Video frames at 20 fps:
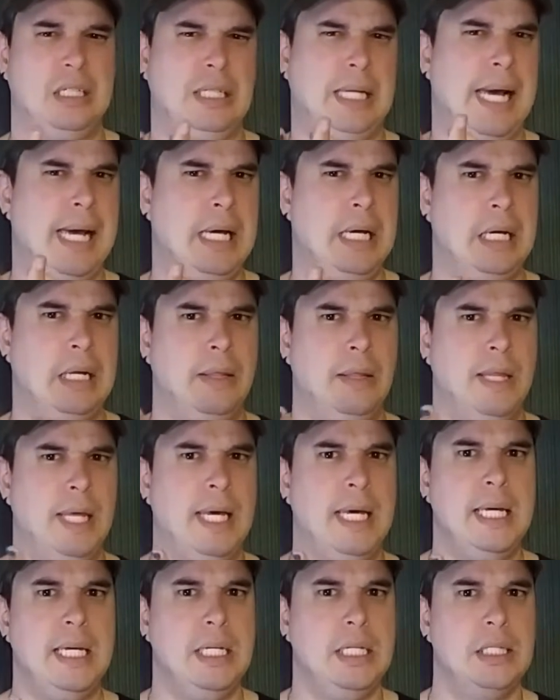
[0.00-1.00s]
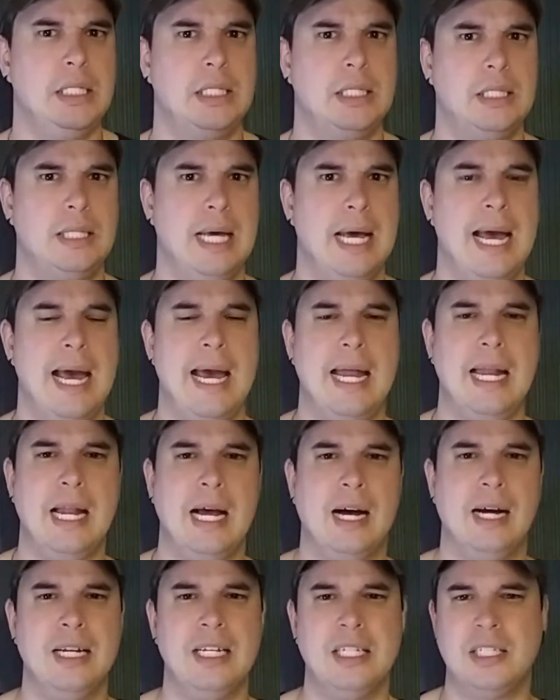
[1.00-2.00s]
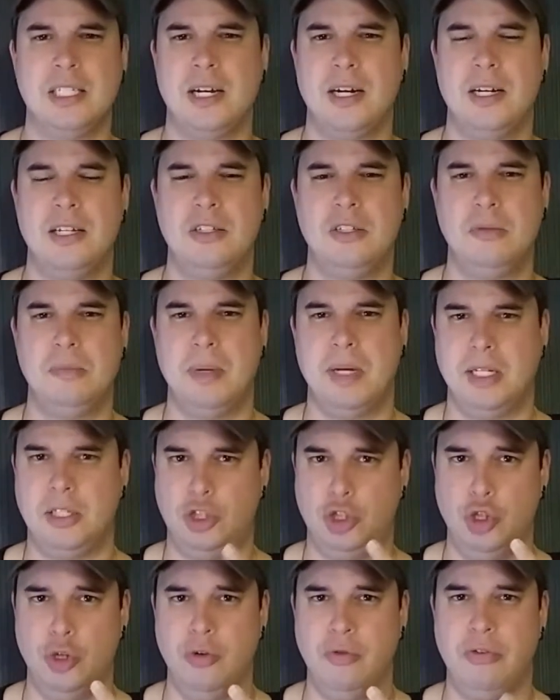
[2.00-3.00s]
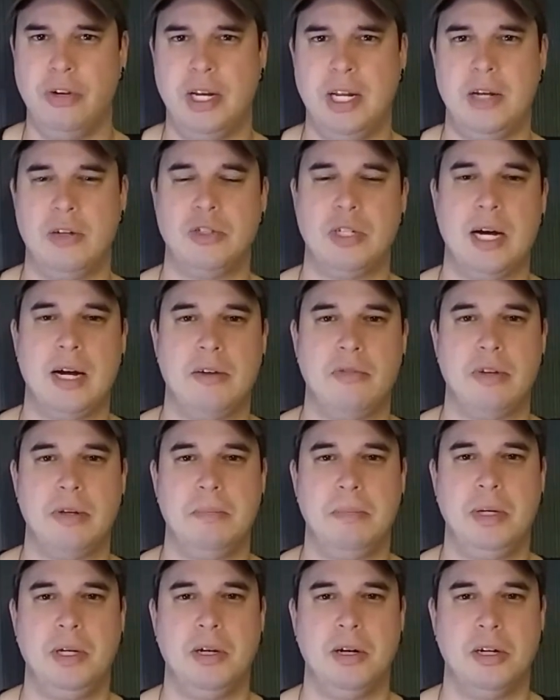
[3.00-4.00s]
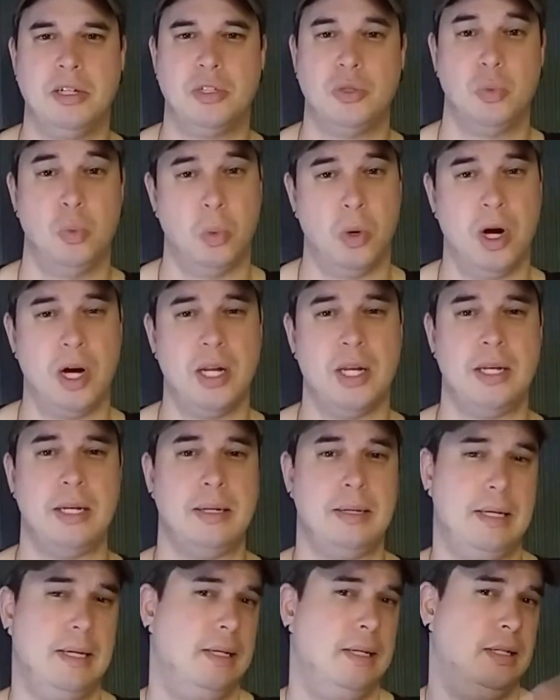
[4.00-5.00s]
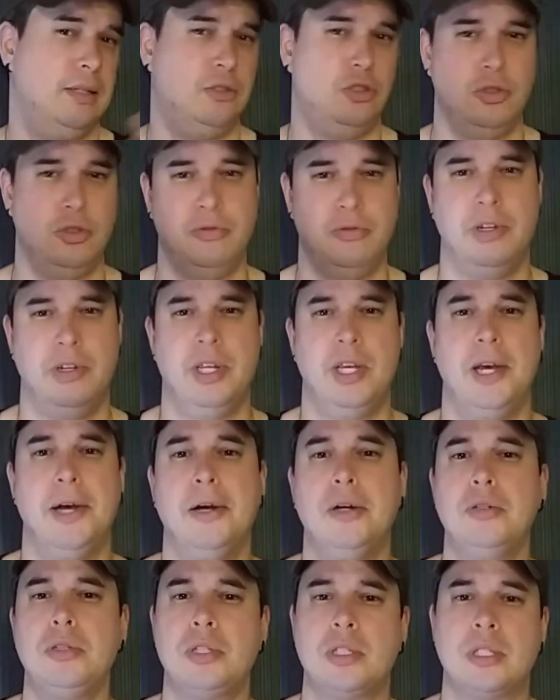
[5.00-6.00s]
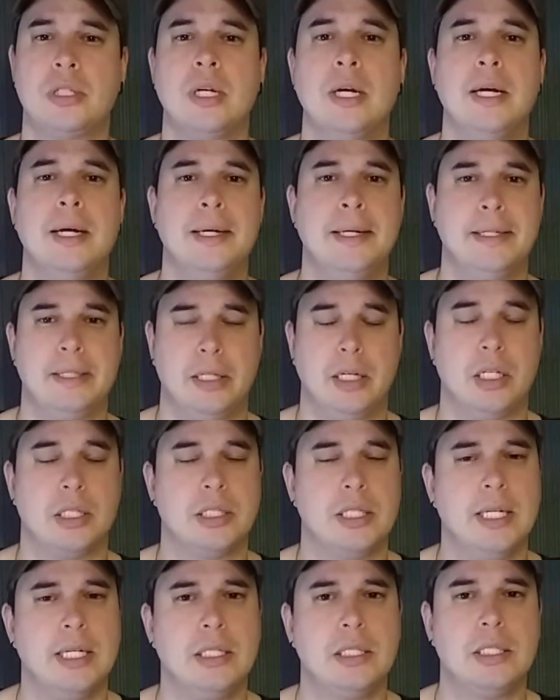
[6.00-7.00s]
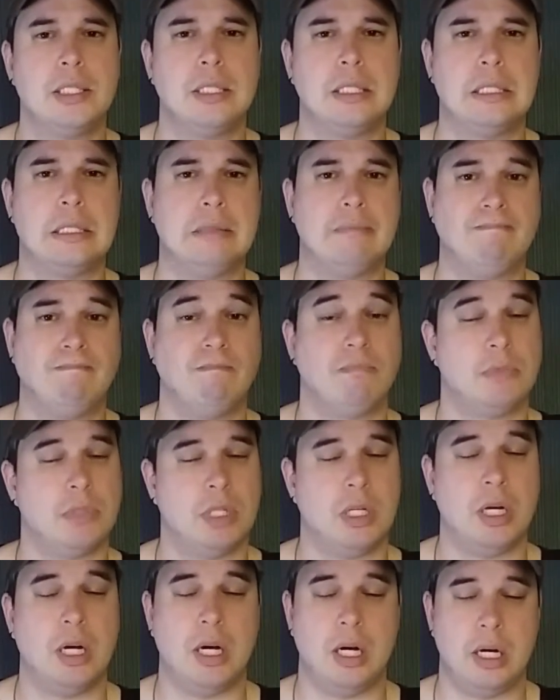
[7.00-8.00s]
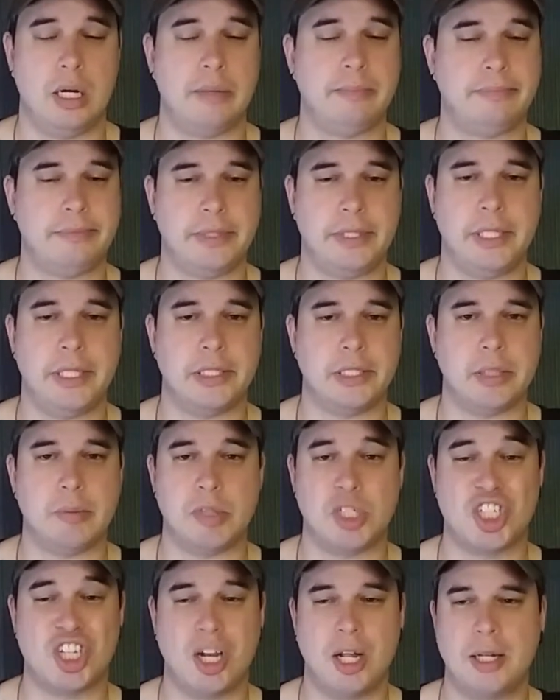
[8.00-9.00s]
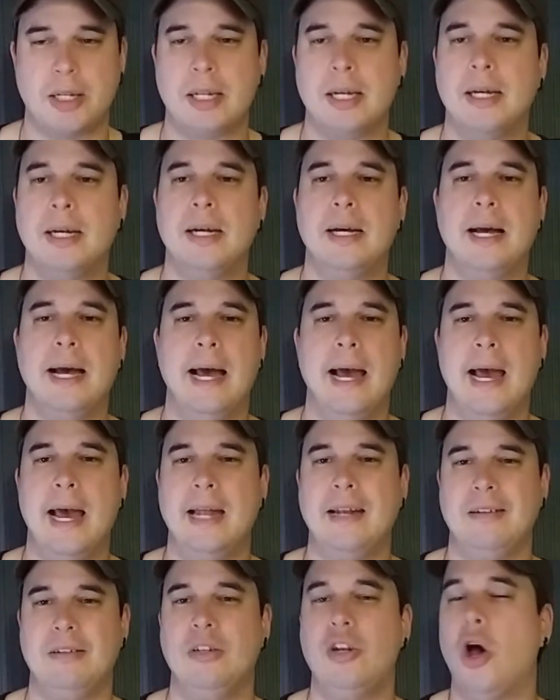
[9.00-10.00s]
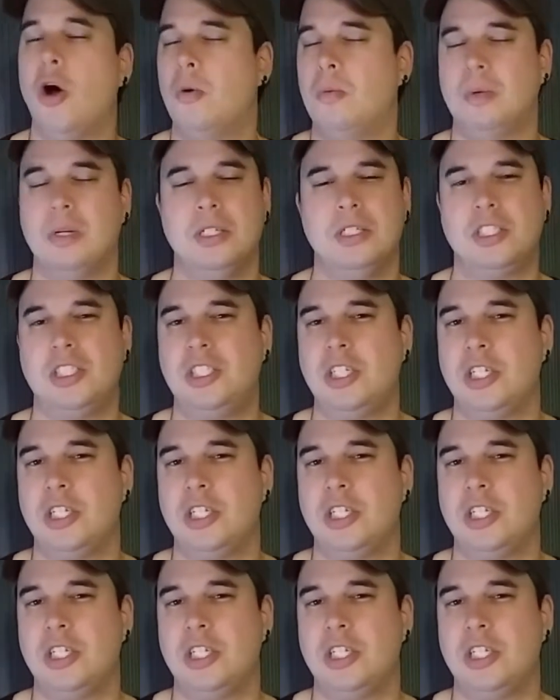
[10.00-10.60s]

cake thingies, and I decided to make two videos out of it because one, uh, two videos, content, yes, I'm a slug, and no, it's